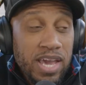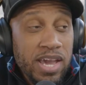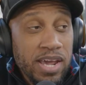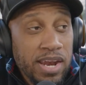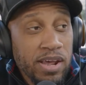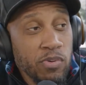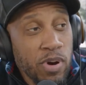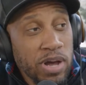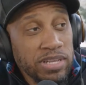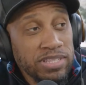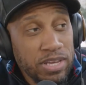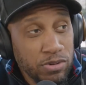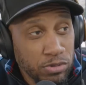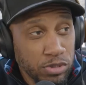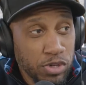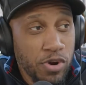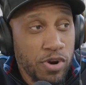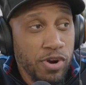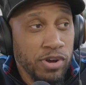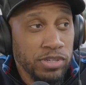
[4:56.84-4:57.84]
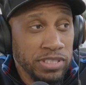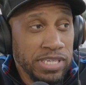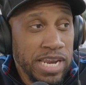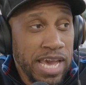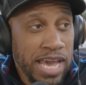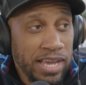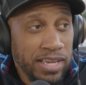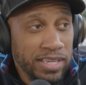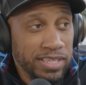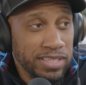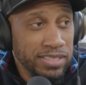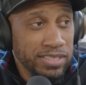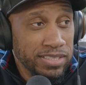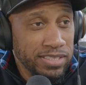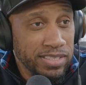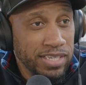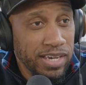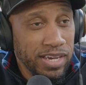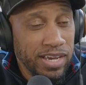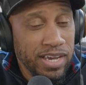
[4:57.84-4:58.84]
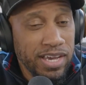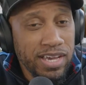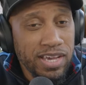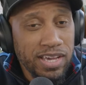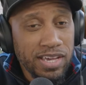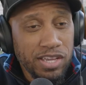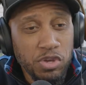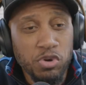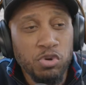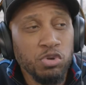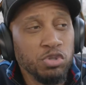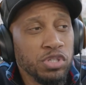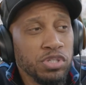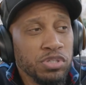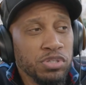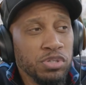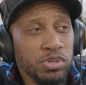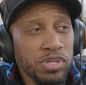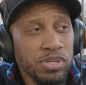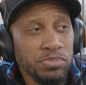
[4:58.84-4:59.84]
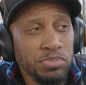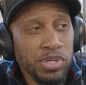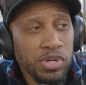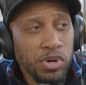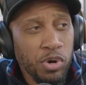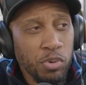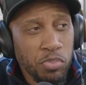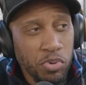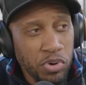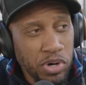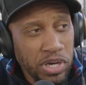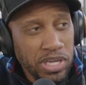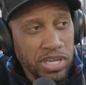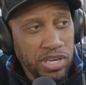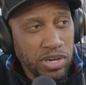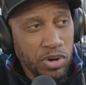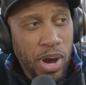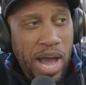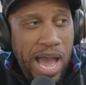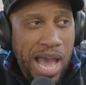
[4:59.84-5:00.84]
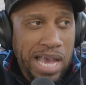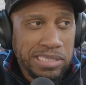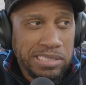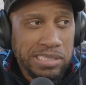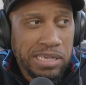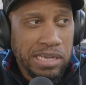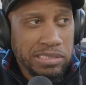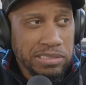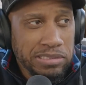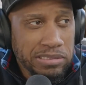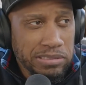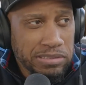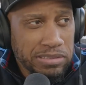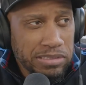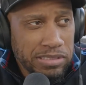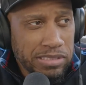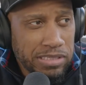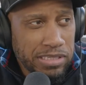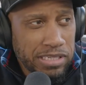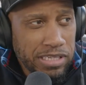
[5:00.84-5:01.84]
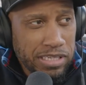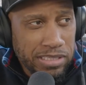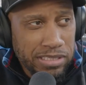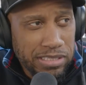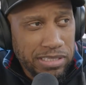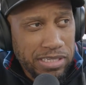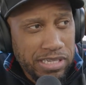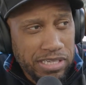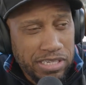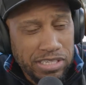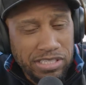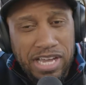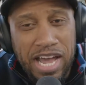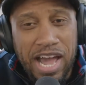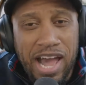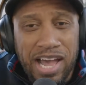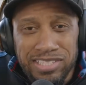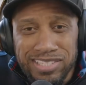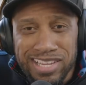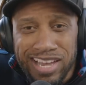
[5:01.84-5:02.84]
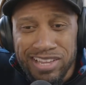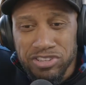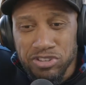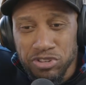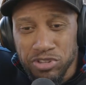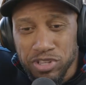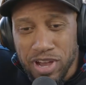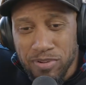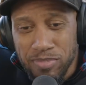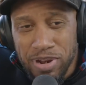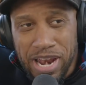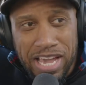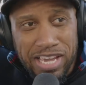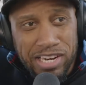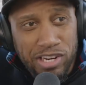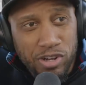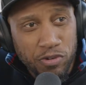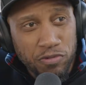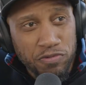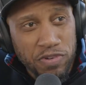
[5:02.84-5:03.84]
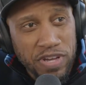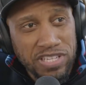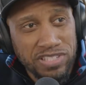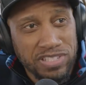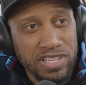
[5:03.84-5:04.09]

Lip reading: Yeah, that's why I say it was girl snack. Yeah. You couldn't be no boy eating no hot sausage. Because a hot sausage is coming like a little fake